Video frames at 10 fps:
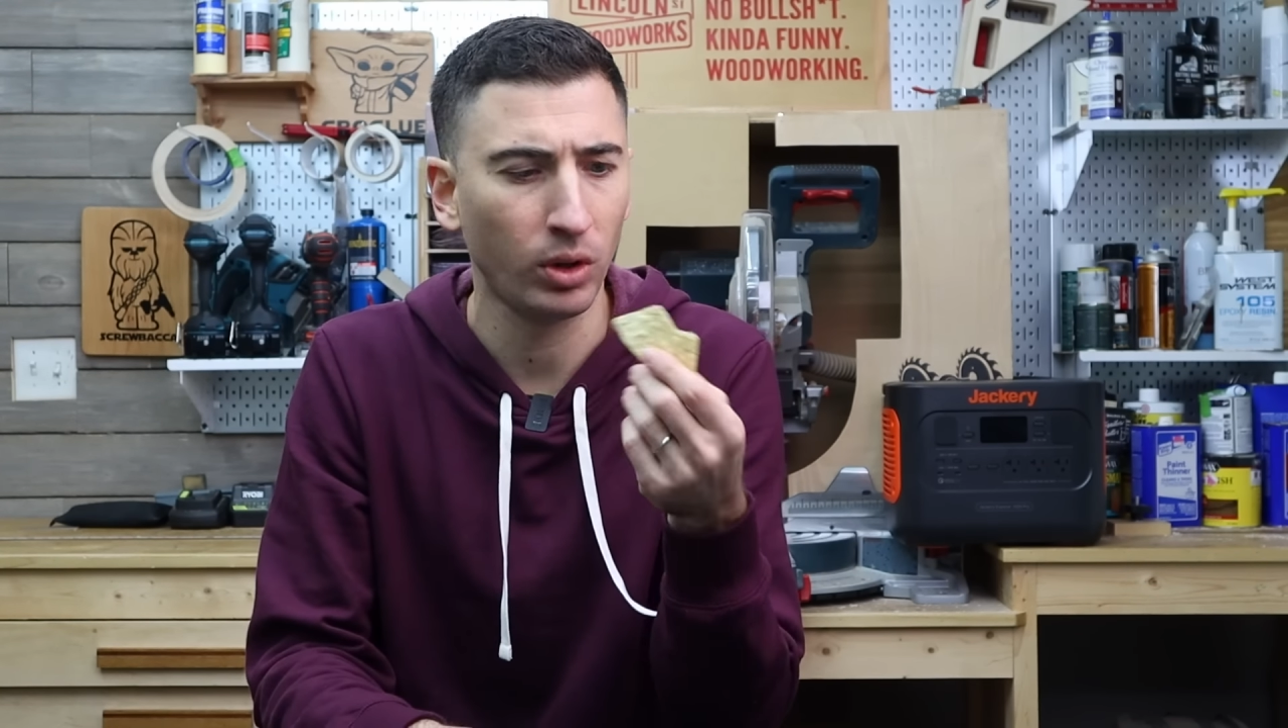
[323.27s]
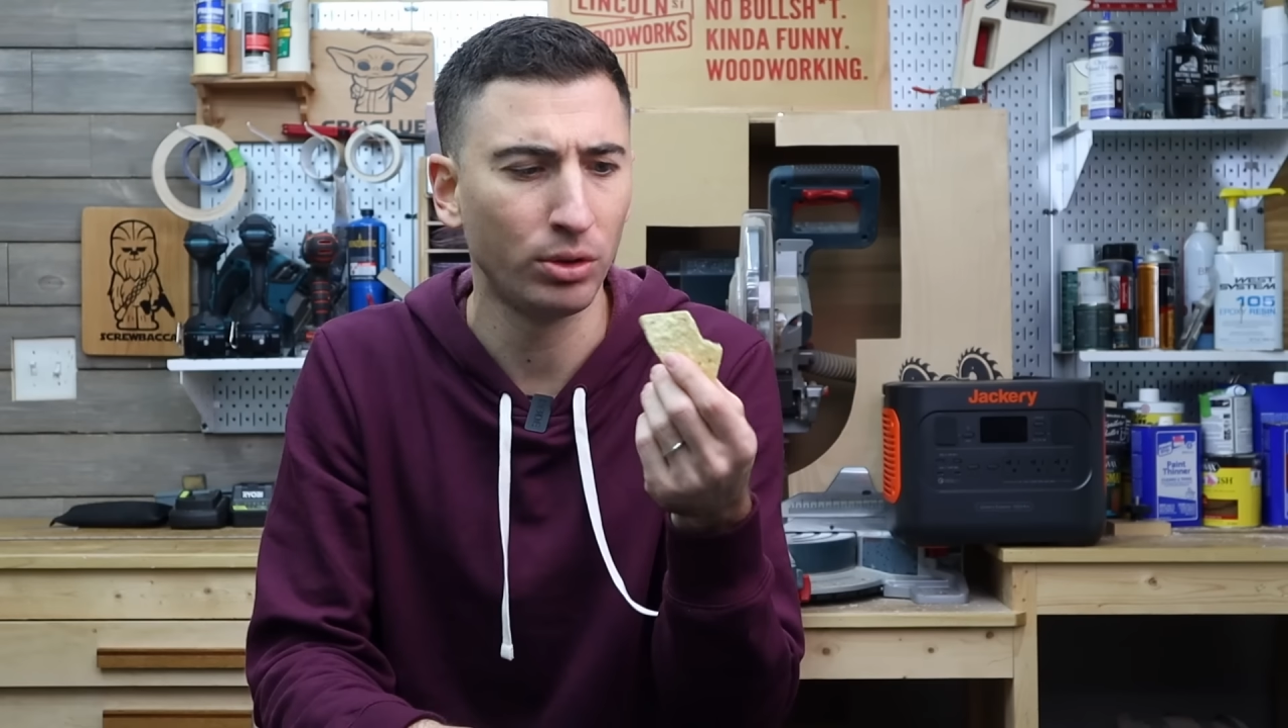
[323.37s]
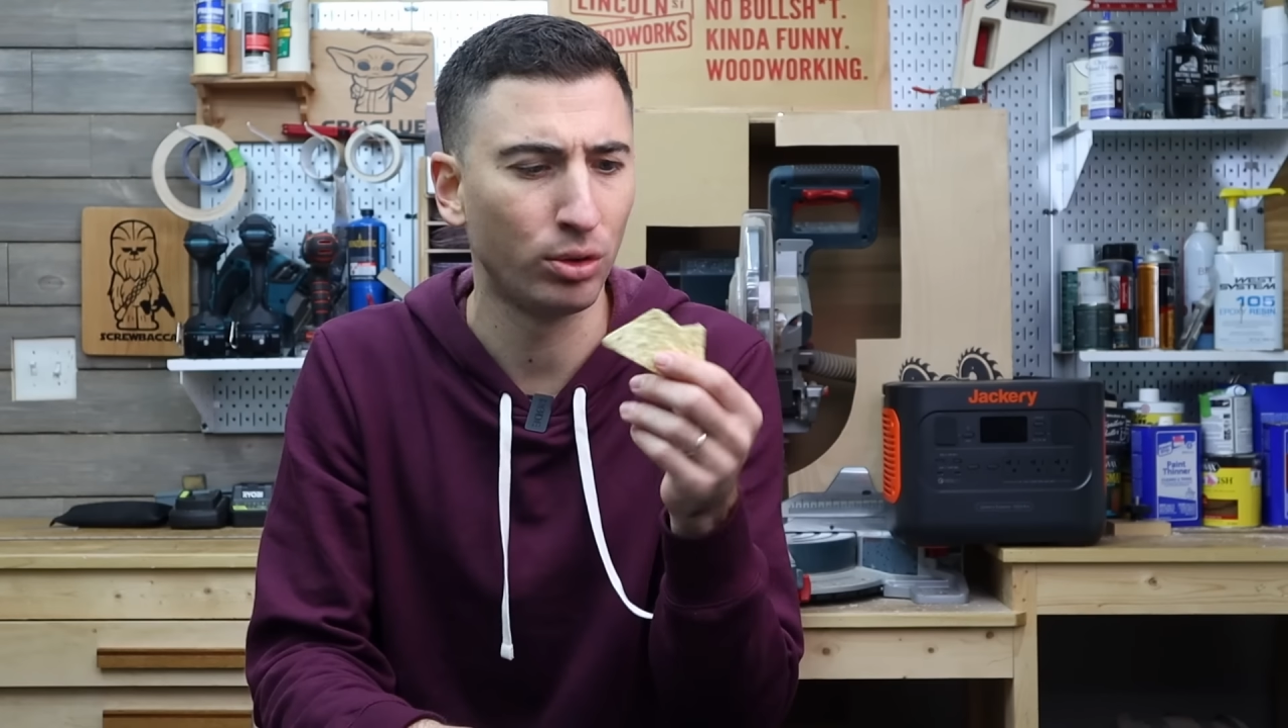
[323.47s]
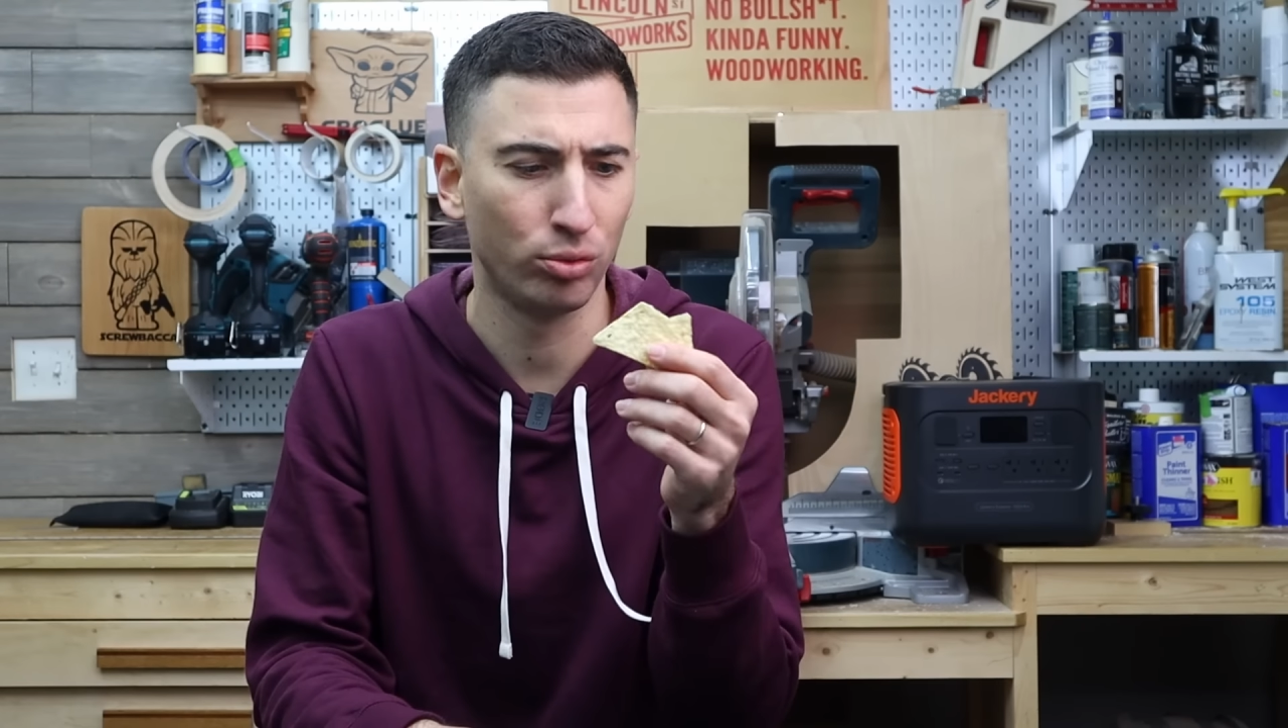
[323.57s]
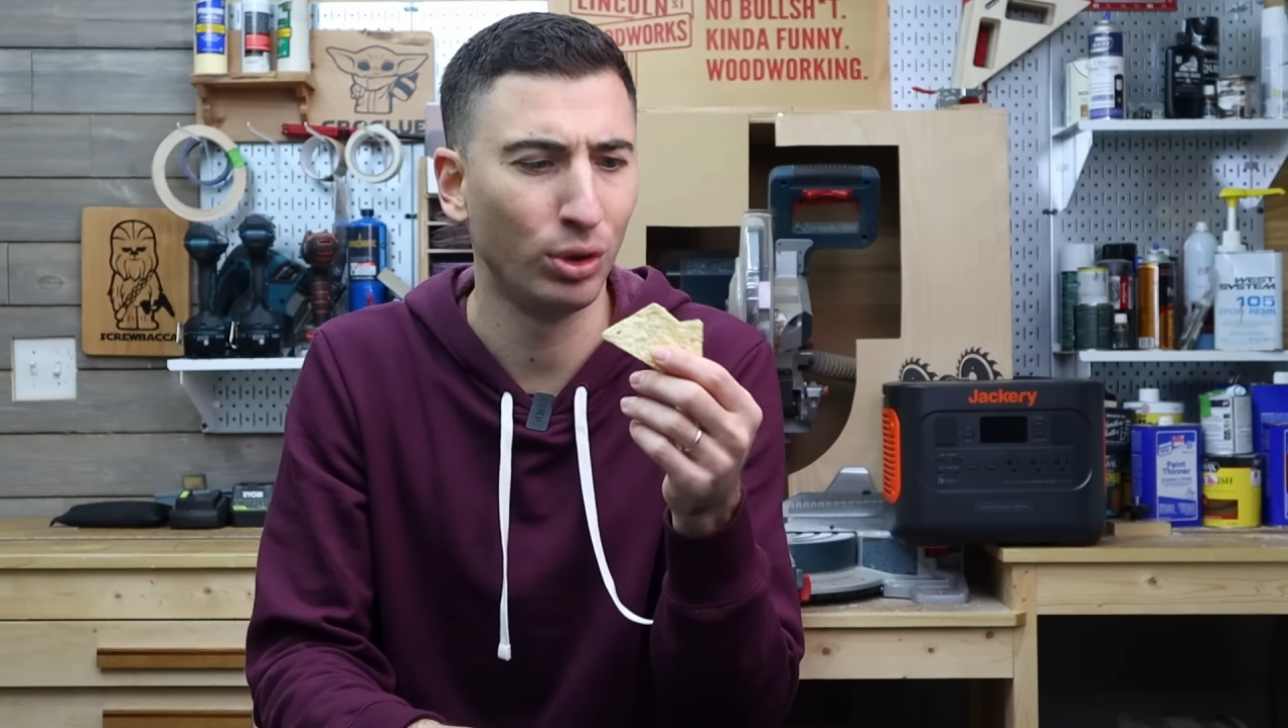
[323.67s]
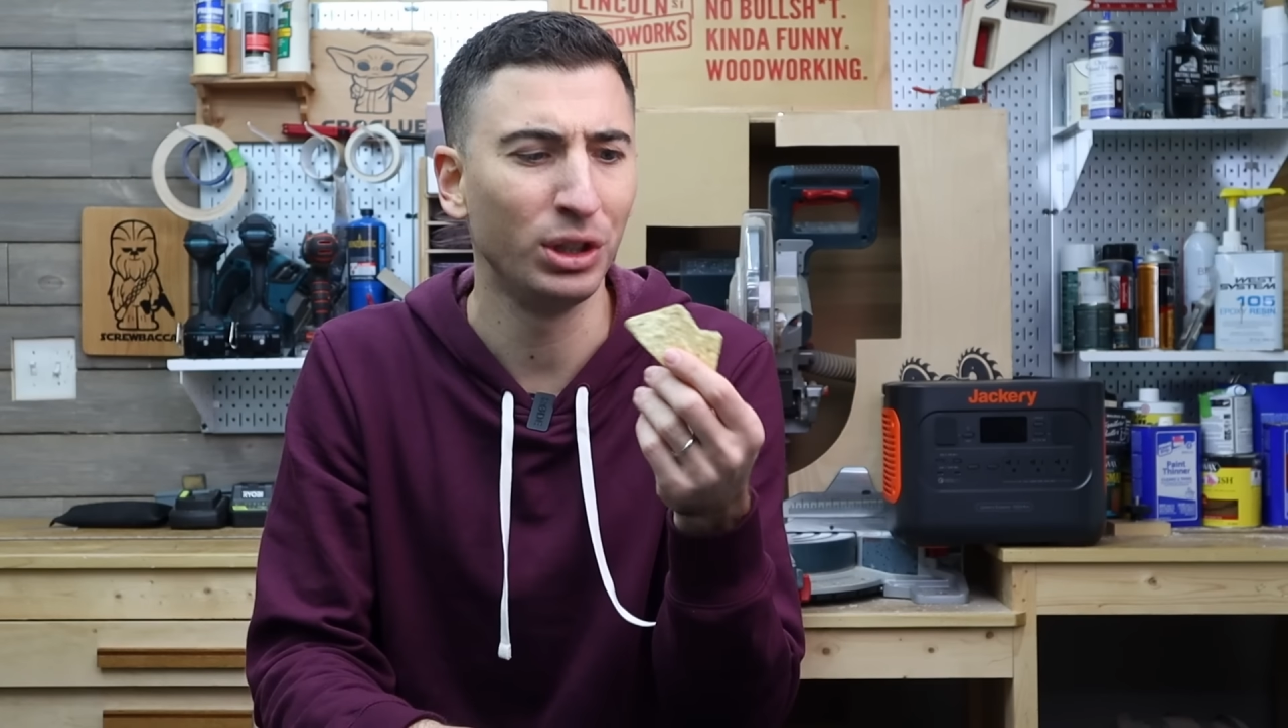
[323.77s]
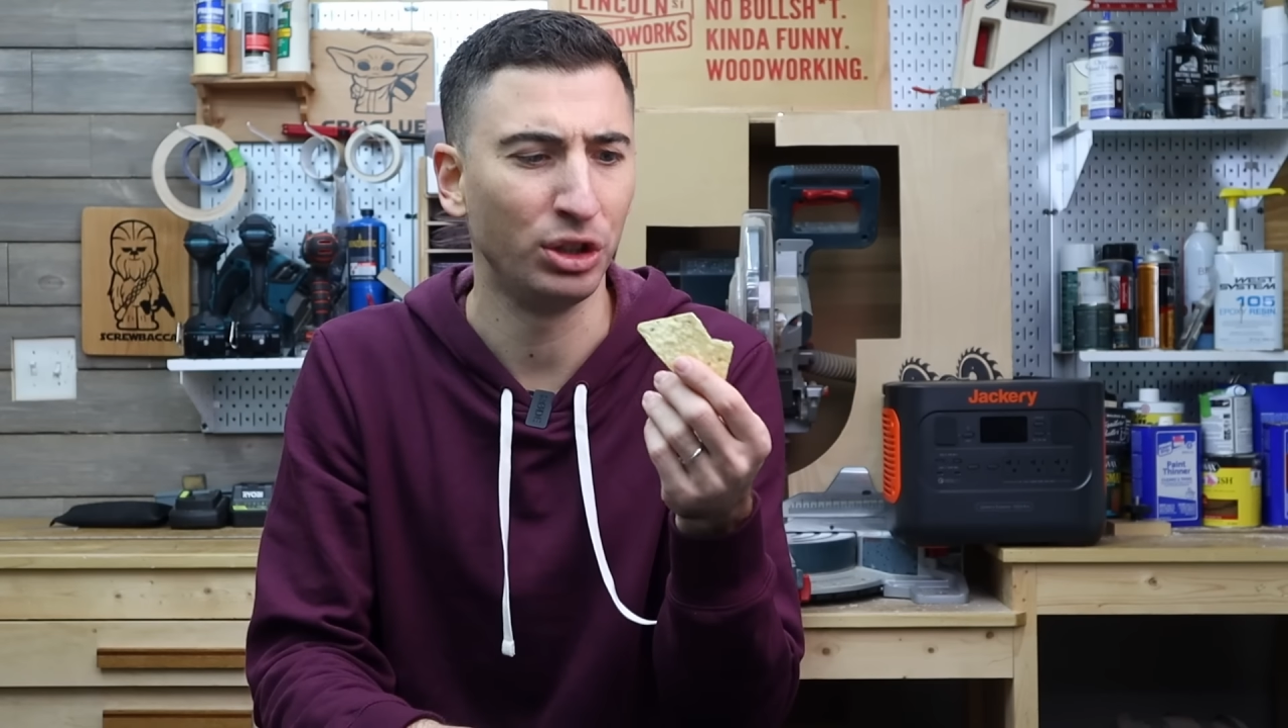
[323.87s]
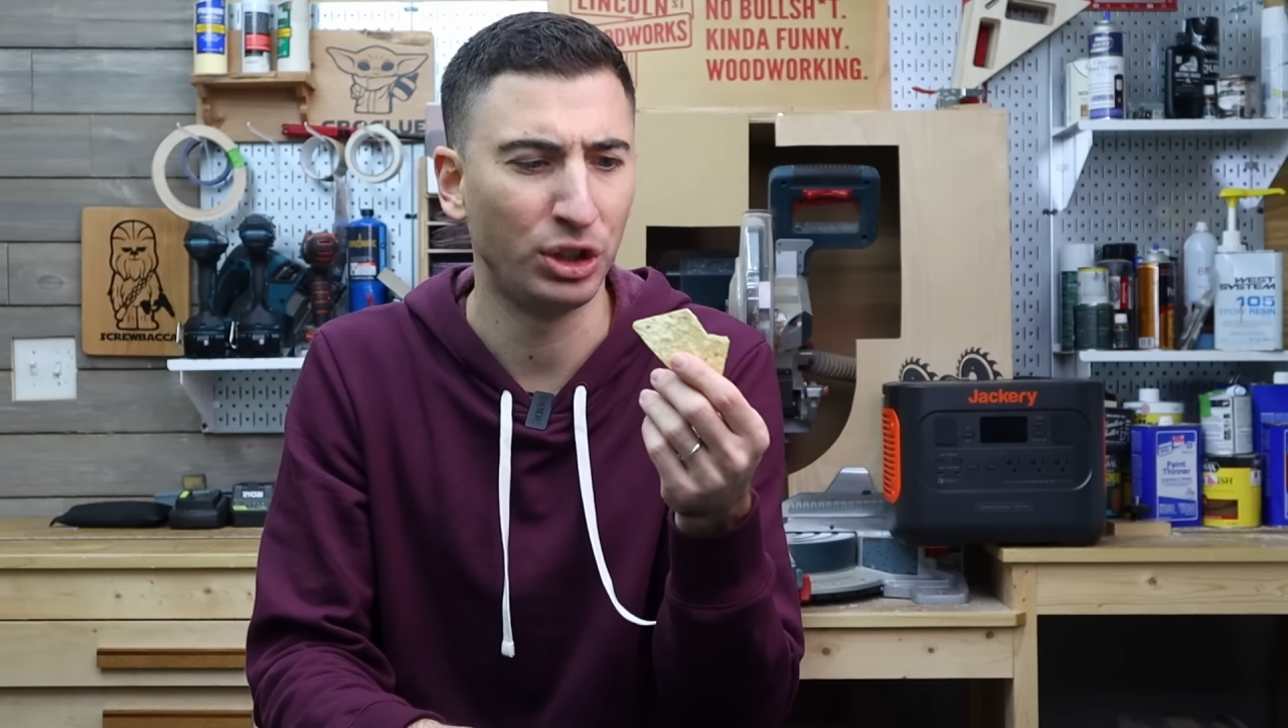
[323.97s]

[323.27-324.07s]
This is really